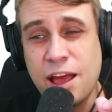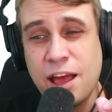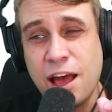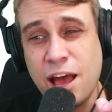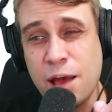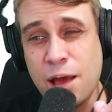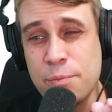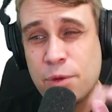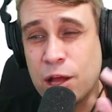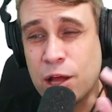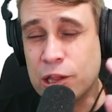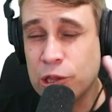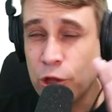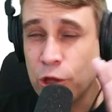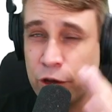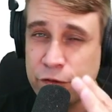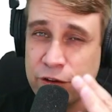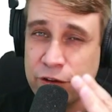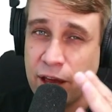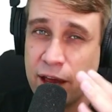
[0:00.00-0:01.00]
A
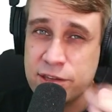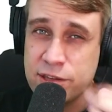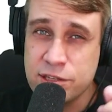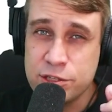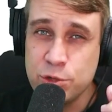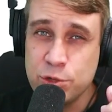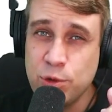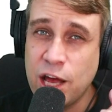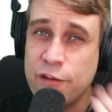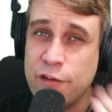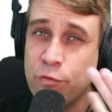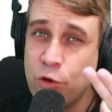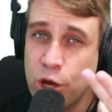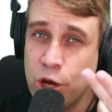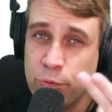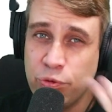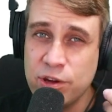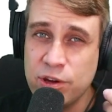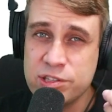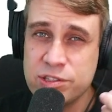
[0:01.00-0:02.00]
lot of cases you have
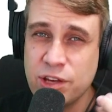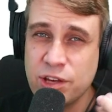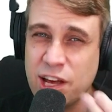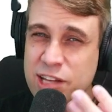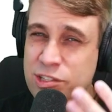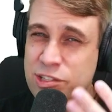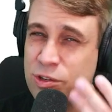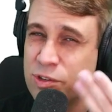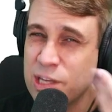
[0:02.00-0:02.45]
WordPress sites